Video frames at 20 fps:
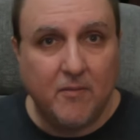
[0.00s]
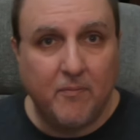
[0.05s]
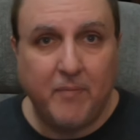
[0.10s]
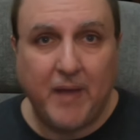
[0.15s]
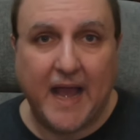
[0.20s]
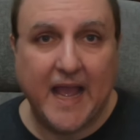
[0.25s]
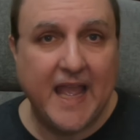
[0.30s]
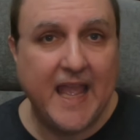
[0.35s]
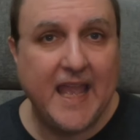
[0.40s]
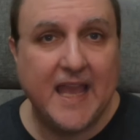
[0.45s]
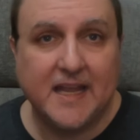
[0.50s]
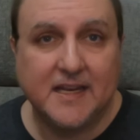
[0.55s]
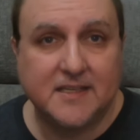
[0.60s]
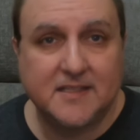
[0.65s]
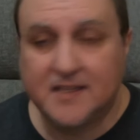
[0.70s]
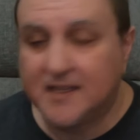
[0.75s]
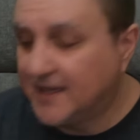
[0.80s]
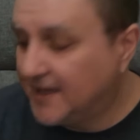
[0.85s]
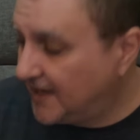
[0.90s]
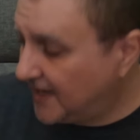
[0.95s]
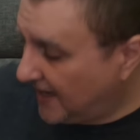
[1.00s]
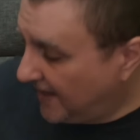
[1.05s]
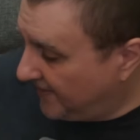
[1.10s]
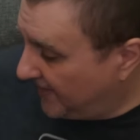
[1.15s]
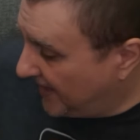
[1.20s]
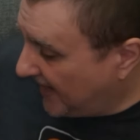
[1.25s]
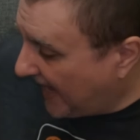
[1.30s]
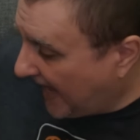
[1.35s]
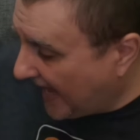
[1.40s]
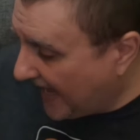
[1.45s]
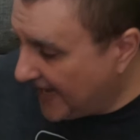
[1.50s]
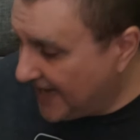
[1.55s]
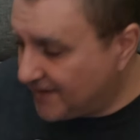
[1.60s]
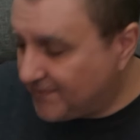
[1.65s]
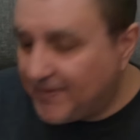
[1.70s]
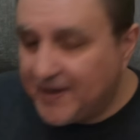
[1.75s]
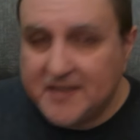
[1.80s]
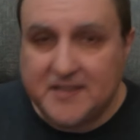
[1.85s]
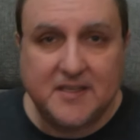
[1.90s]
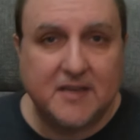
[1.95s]
by hand, and then add
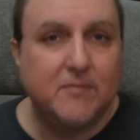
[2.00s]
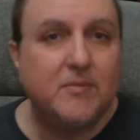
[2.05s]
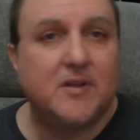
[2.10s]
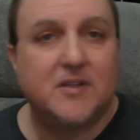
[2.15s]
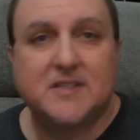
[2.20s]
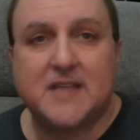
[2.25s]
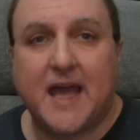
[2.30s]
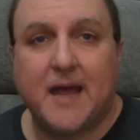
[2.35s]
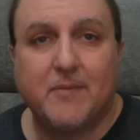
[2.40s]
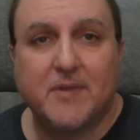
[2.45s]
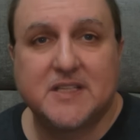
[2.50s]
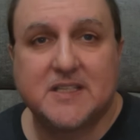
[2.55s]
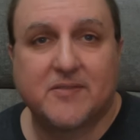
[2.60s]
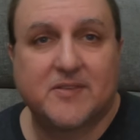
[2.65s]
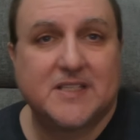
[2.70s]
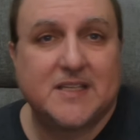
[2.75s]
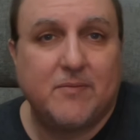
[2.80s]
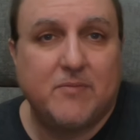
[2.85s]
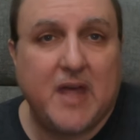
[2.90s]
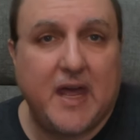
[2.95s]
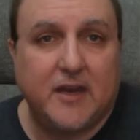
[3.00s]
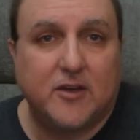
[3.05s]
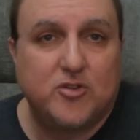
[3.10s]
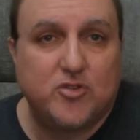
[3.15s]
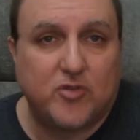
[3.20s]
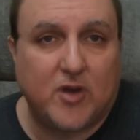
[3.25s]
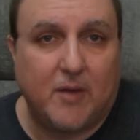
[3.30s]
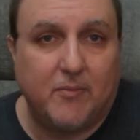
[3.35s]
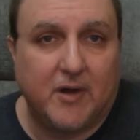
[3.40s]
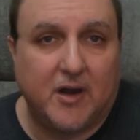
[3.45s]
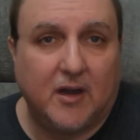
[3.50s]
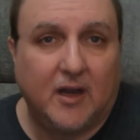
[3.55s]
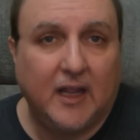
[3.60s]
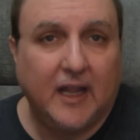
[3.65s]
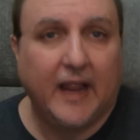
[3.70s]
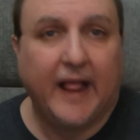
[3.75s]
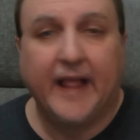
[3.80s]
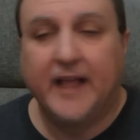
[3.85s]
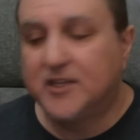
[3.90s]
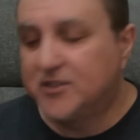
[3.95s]
my cymbals, add my stuff, because I'm not a drummer.
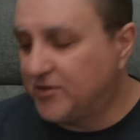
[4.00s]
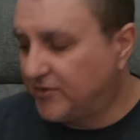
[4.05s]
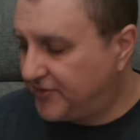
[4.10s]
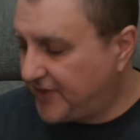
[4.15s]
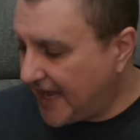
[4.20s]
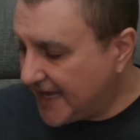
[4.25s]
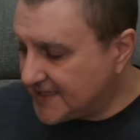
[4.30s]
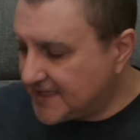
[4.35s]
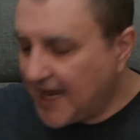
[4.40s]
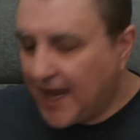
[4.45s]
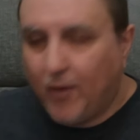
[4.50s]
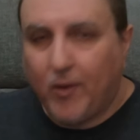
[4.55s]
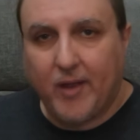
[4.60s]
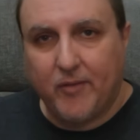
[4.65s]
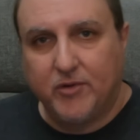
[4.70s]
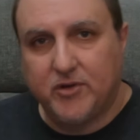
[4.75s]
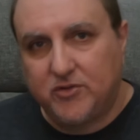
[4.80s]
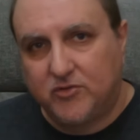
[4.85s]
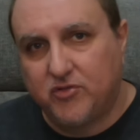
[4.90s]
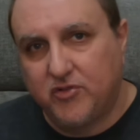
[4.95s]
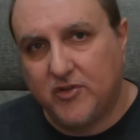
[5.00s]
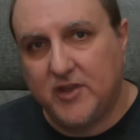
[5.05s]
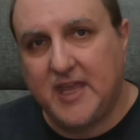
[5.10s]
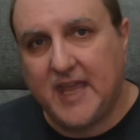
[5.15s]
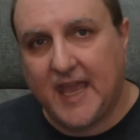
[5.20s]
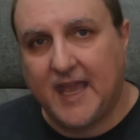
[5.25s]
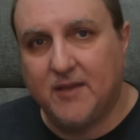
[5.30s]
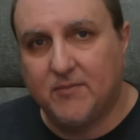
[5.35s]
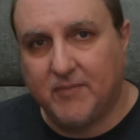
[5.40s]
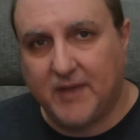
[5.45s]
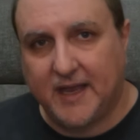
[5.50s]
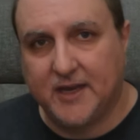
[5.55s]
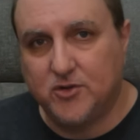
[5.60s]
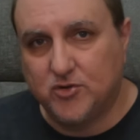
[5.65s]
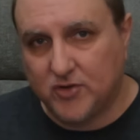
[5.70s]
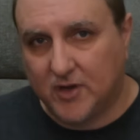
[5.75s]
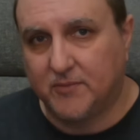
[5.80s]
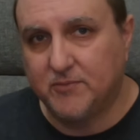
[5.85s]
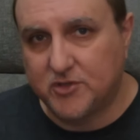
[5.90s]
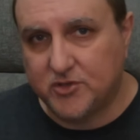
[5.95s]
So that's how I would create my
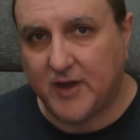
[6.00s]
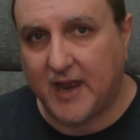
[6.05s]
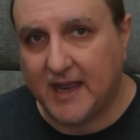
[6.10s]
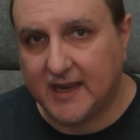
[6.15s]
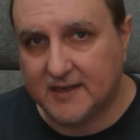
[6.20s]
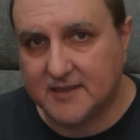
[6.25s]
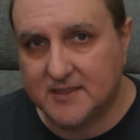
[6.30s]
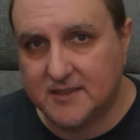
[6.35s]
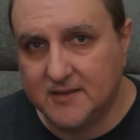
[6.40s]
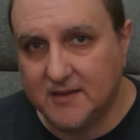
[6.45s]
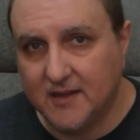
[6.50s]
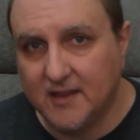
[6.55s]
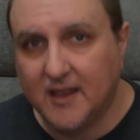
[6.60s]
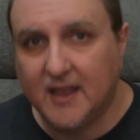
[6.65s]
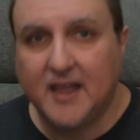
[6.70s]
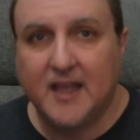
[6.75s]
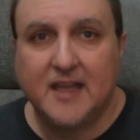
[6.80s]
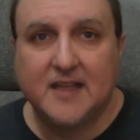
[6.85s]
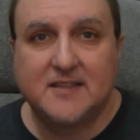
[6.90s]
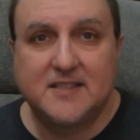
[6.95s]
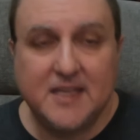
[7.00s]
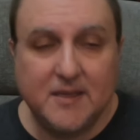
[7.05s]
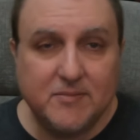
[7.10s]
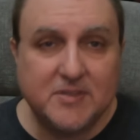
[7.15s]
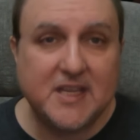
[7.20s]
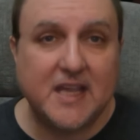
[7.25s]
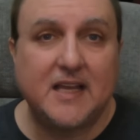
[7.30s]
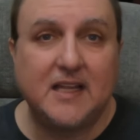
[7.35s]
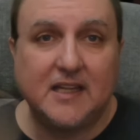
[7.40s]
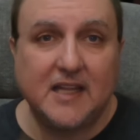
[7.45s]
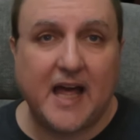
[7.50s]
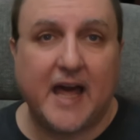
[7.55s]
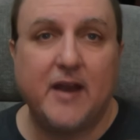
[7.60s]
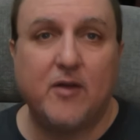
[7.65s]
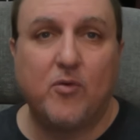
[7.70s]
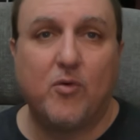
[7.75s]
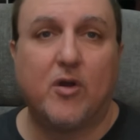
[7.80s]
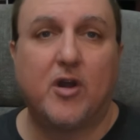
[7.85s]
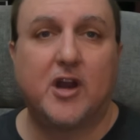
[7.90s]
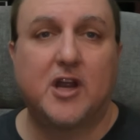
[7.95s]
drum tracks. Seems like a lot
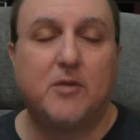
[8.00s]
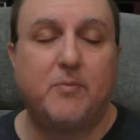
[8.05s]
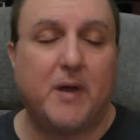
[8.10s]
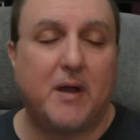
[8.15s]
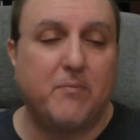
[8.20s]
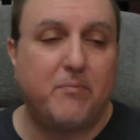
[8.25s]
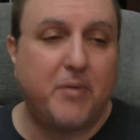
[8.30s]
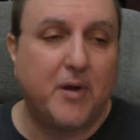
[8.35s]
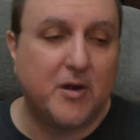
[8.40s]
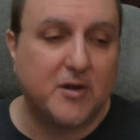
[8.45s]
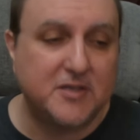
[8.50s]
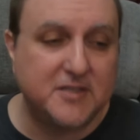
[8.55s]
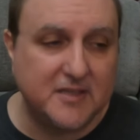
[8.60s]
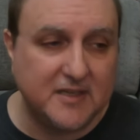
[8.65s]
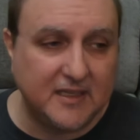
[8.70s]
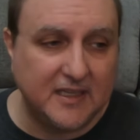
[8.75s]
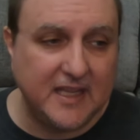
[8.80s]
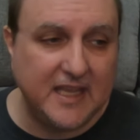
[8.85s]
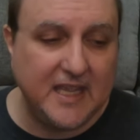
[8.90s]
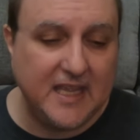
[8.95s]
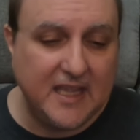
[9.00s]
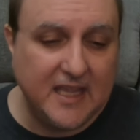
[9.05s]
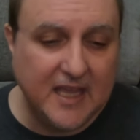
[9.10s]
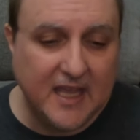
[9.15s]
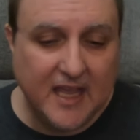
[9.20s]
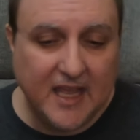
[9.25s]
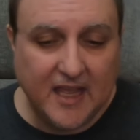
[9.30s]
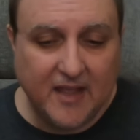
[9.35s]
of work, but personally,